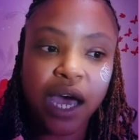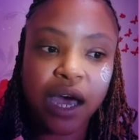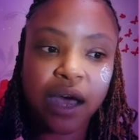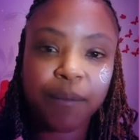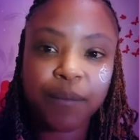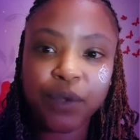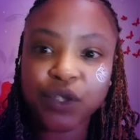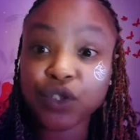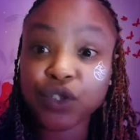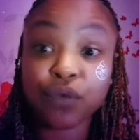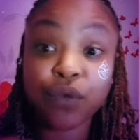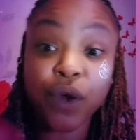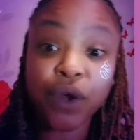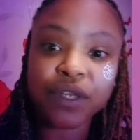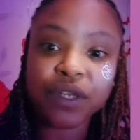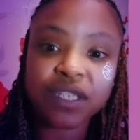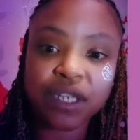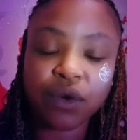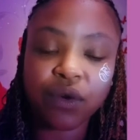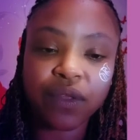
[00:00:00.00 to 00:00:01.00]
just
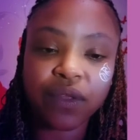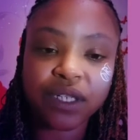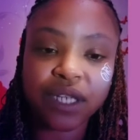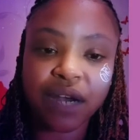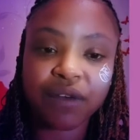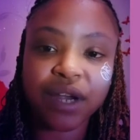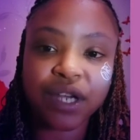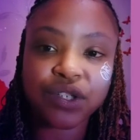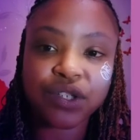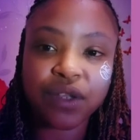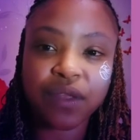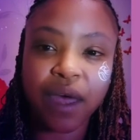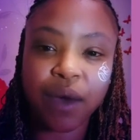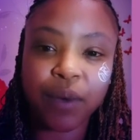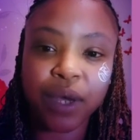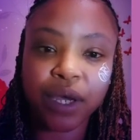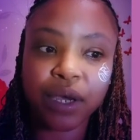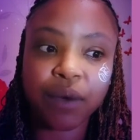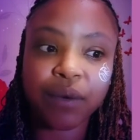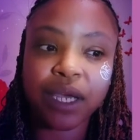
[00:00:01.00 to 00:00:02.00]
focusing on the direction that
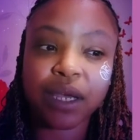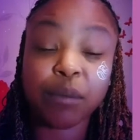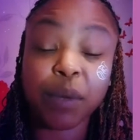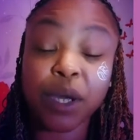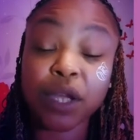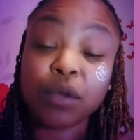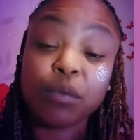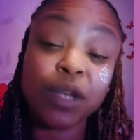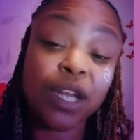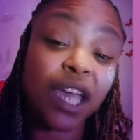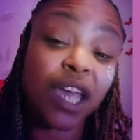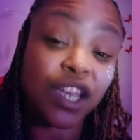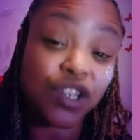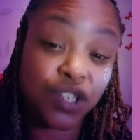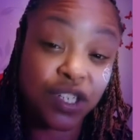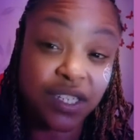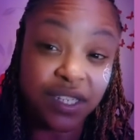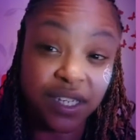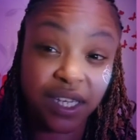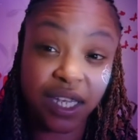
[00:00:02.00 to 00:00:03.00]
we're going in. But
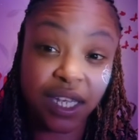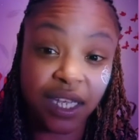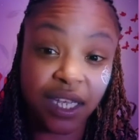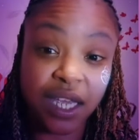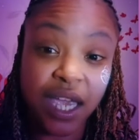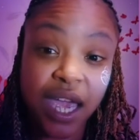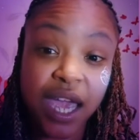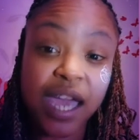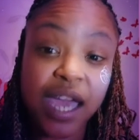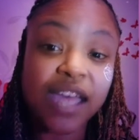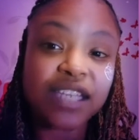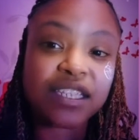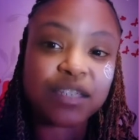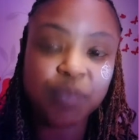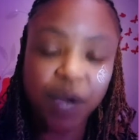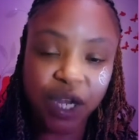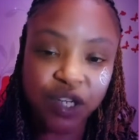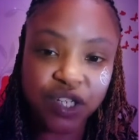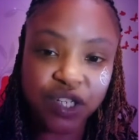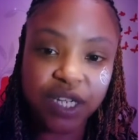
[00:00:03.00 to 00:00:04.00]
communication's key,
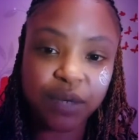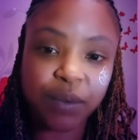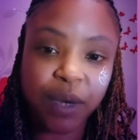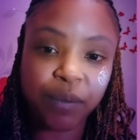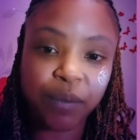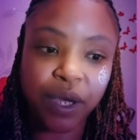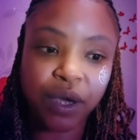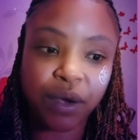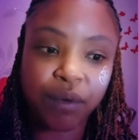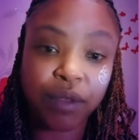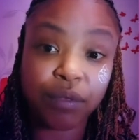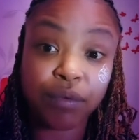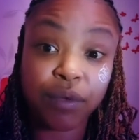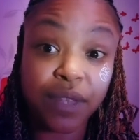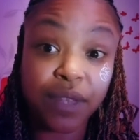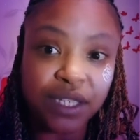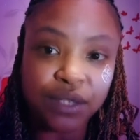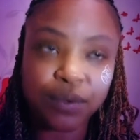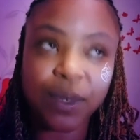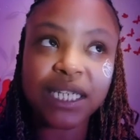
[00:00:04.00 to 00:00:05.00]
especially when we're going through
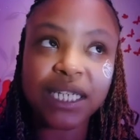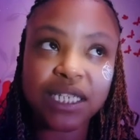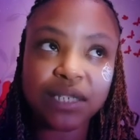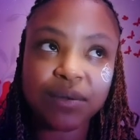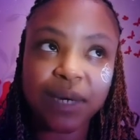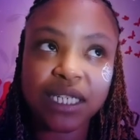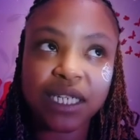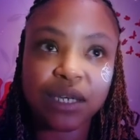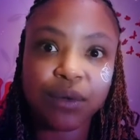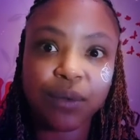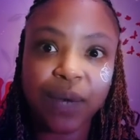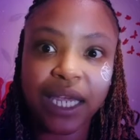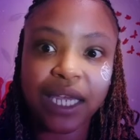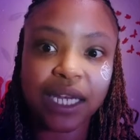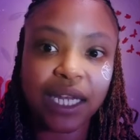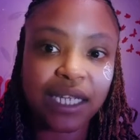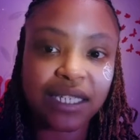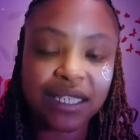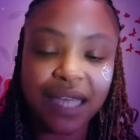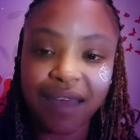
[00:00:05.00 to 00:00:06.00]
these 2020
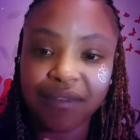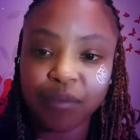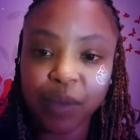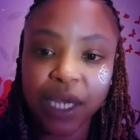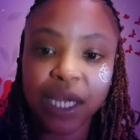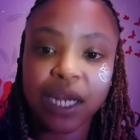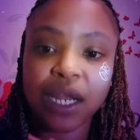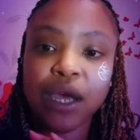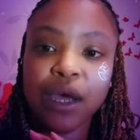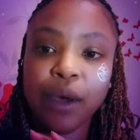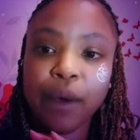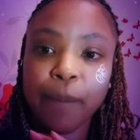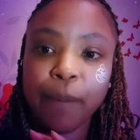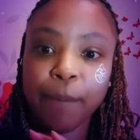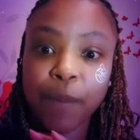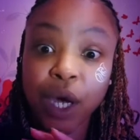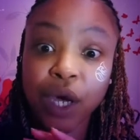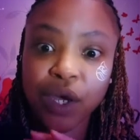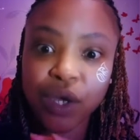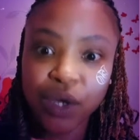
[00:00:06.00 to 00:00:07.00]
awakenings. Have been
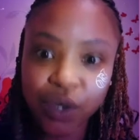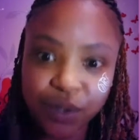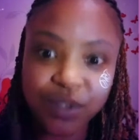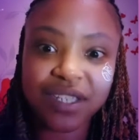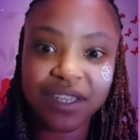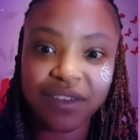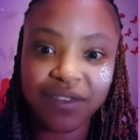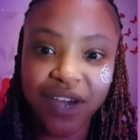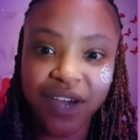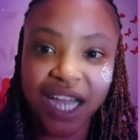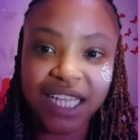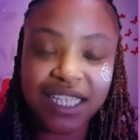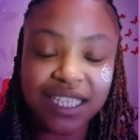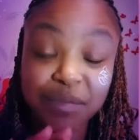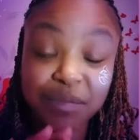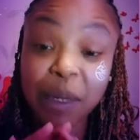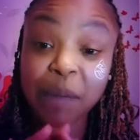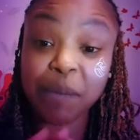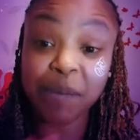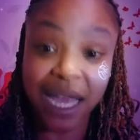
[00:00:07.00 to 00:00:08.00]
massive, guys. It's
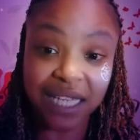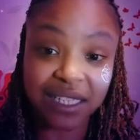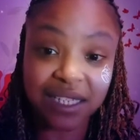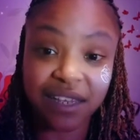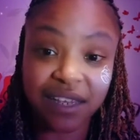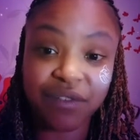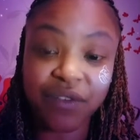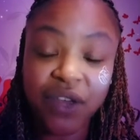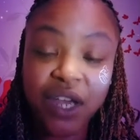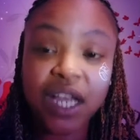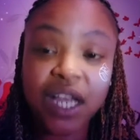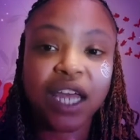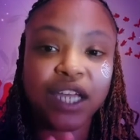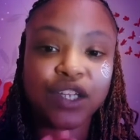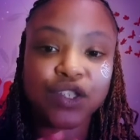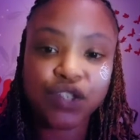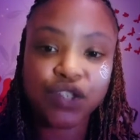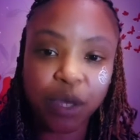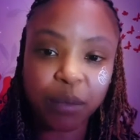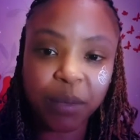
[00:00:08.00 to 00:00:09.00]
been massive.
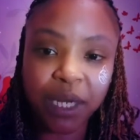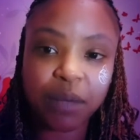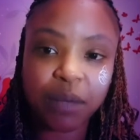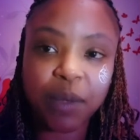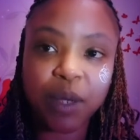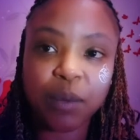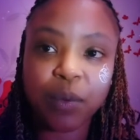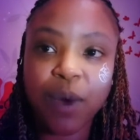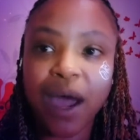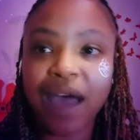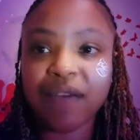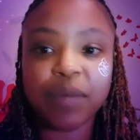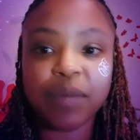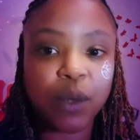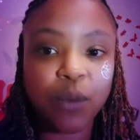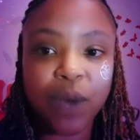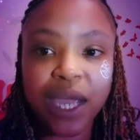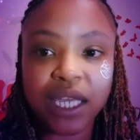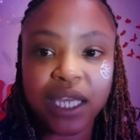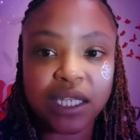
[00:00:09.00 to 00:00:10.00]
Like, so many people have been
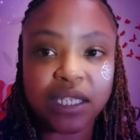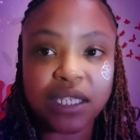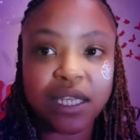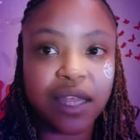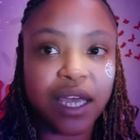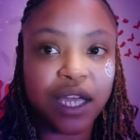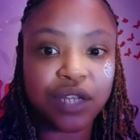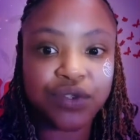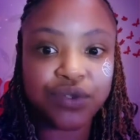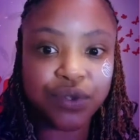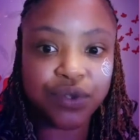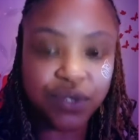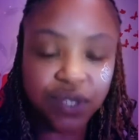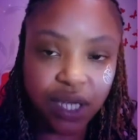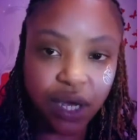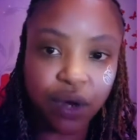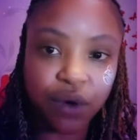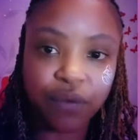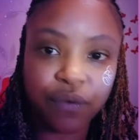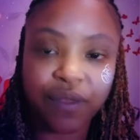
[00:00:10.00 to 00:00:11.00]
awakened to their true
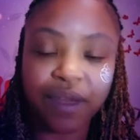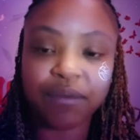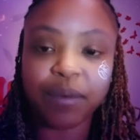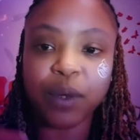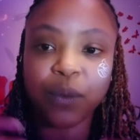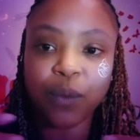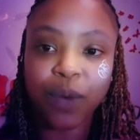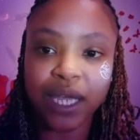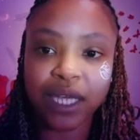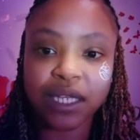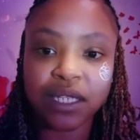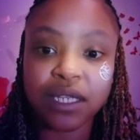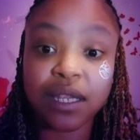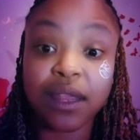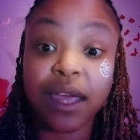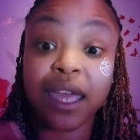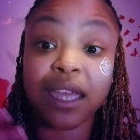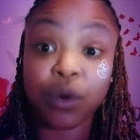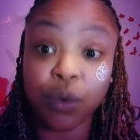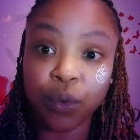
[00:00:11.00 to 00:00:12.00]
self, they've been awakened to
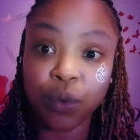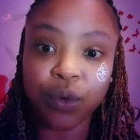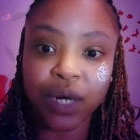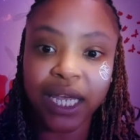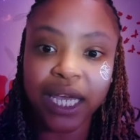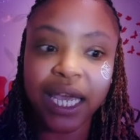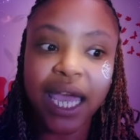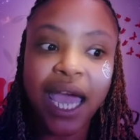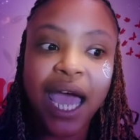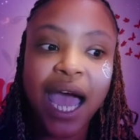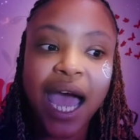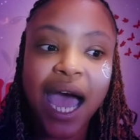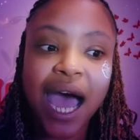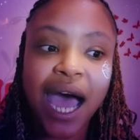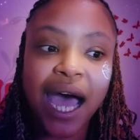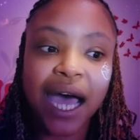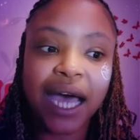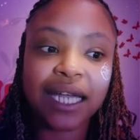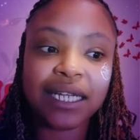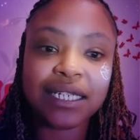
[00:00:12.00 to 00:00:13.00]
their inner calling,
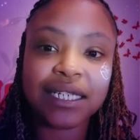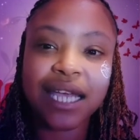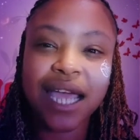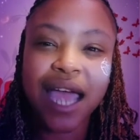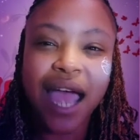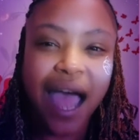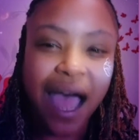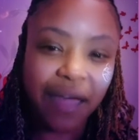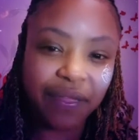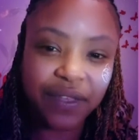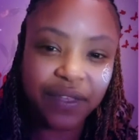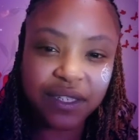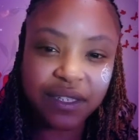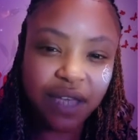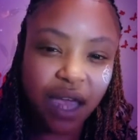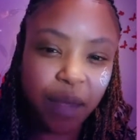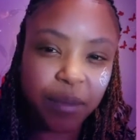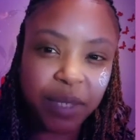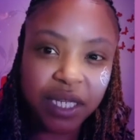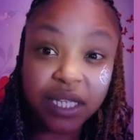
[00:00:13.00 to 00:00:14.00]
and at this
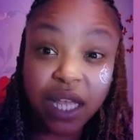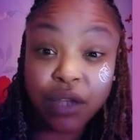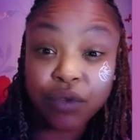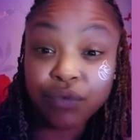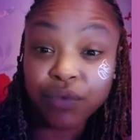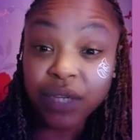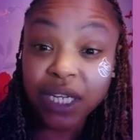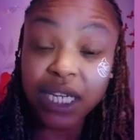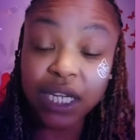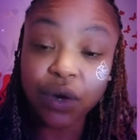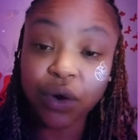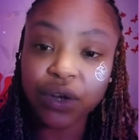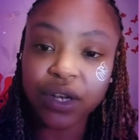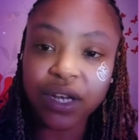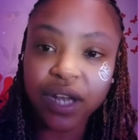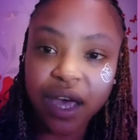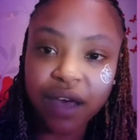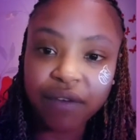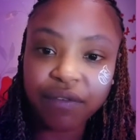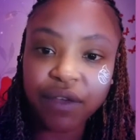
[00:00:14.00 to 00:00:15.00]
time it's like really
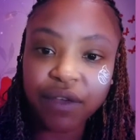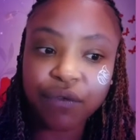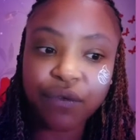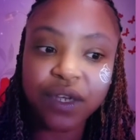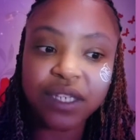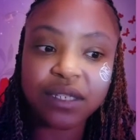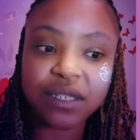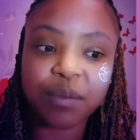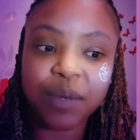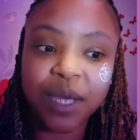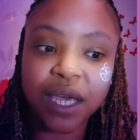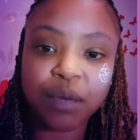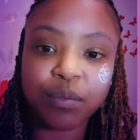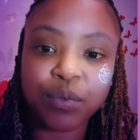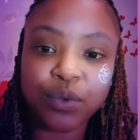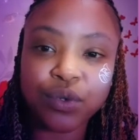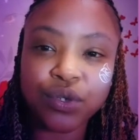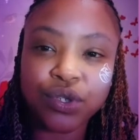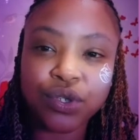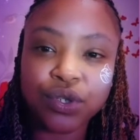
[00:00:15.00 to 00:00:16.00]
unnerving for us to be
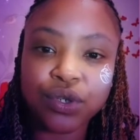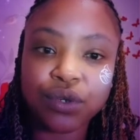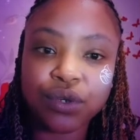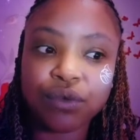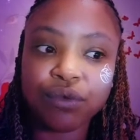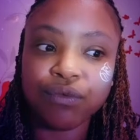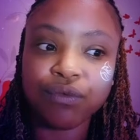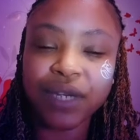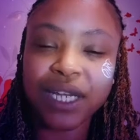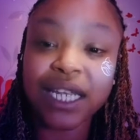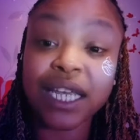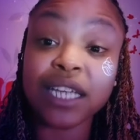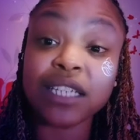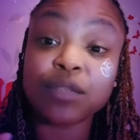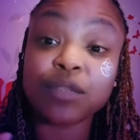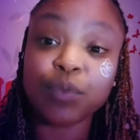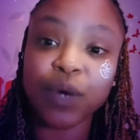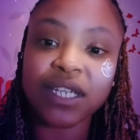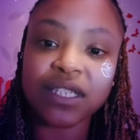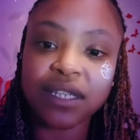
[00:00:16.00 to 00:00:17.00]
able to really
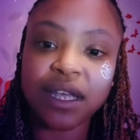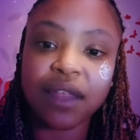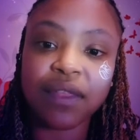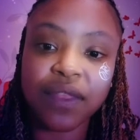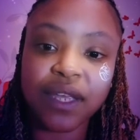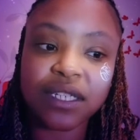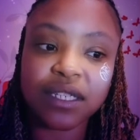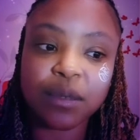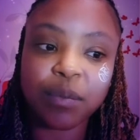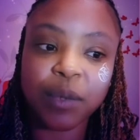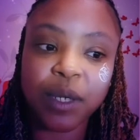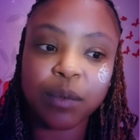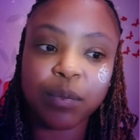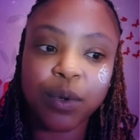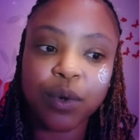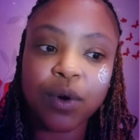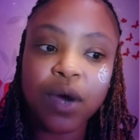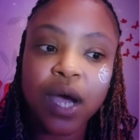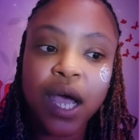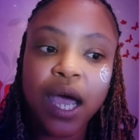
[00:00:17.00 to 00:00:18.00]
express certain things to
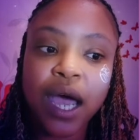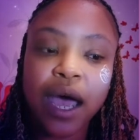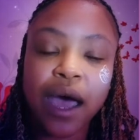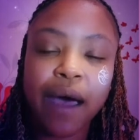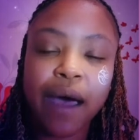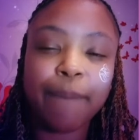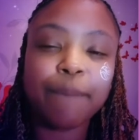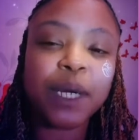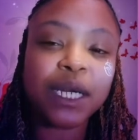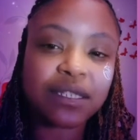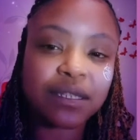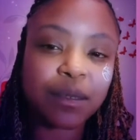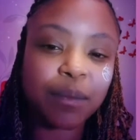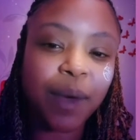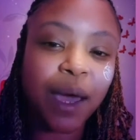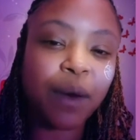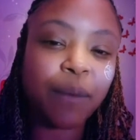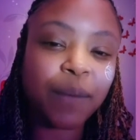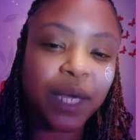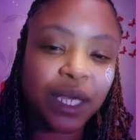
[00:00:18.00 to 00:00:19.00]
people, but it's
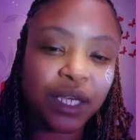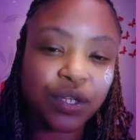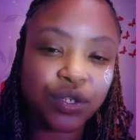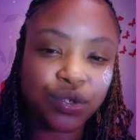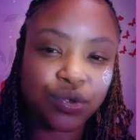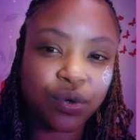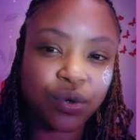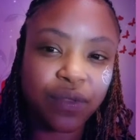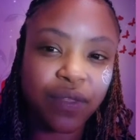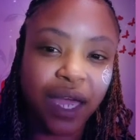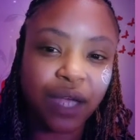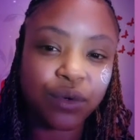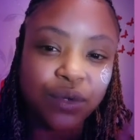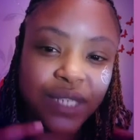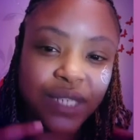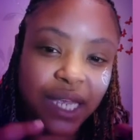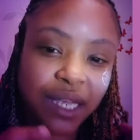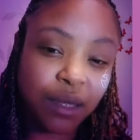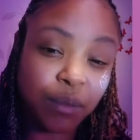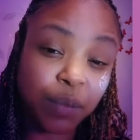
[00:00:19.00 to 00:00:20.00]
about making sure that you're
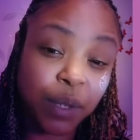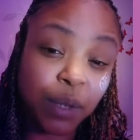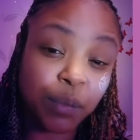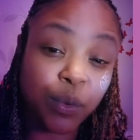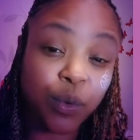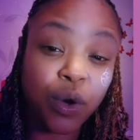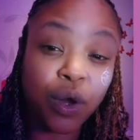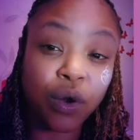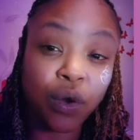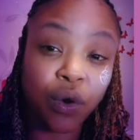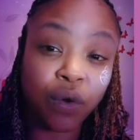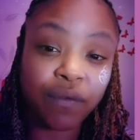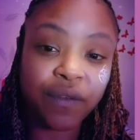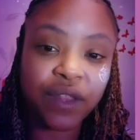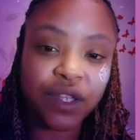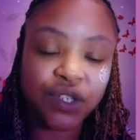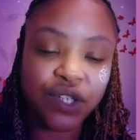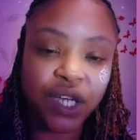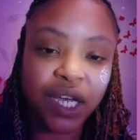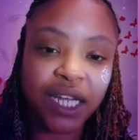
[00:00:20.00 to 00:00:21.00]
taking people along for
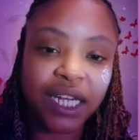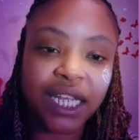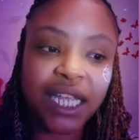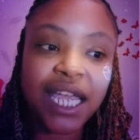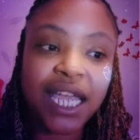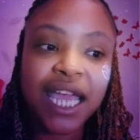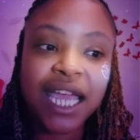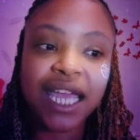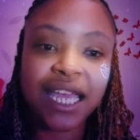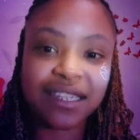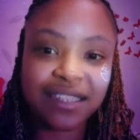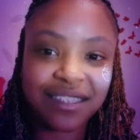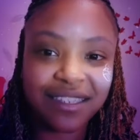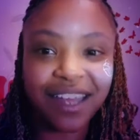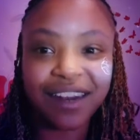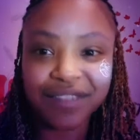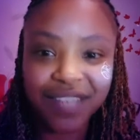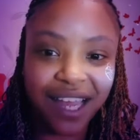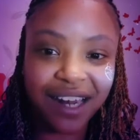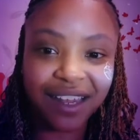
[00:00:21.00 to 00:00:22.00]
the journey
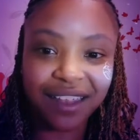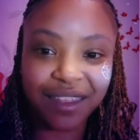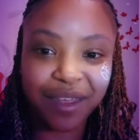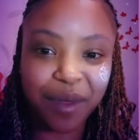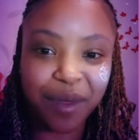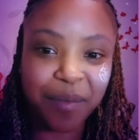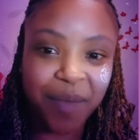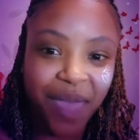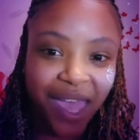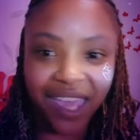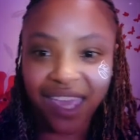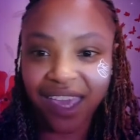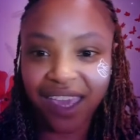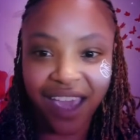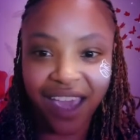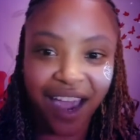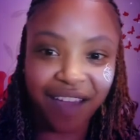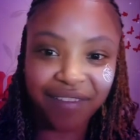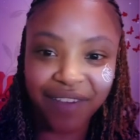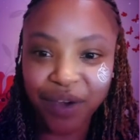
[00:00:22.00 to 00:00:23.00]
instead of telling them,
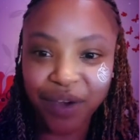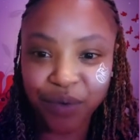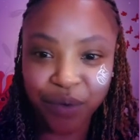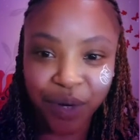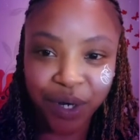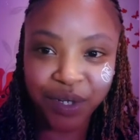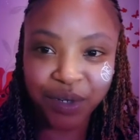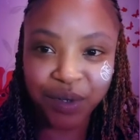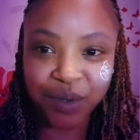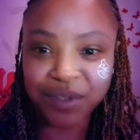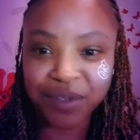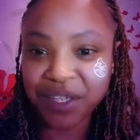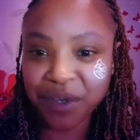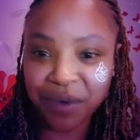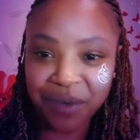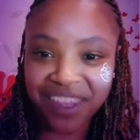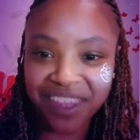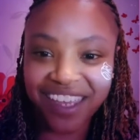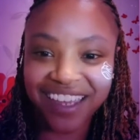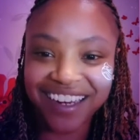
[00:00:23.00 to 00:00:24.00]
hey, I've outgrown you, deal
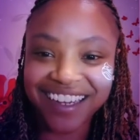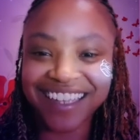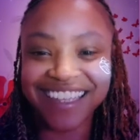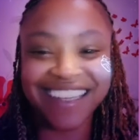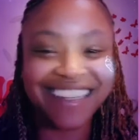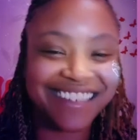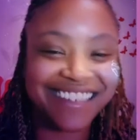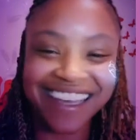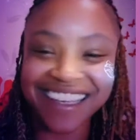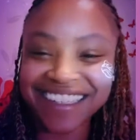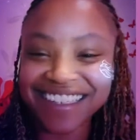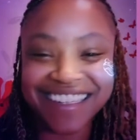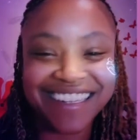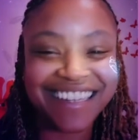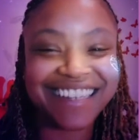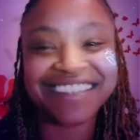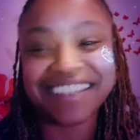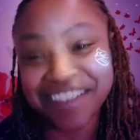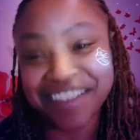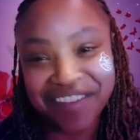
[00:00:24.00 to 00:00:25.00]
with it. It
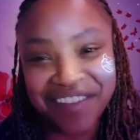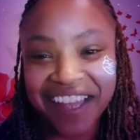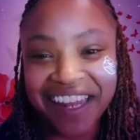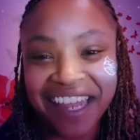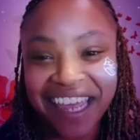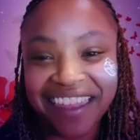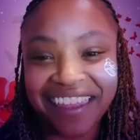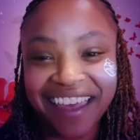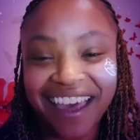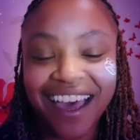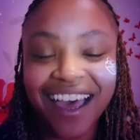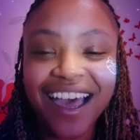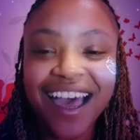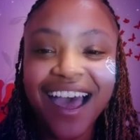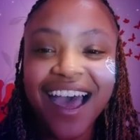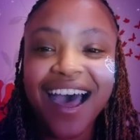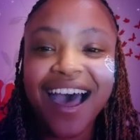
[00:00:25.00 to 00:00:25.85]
doesn't work like that.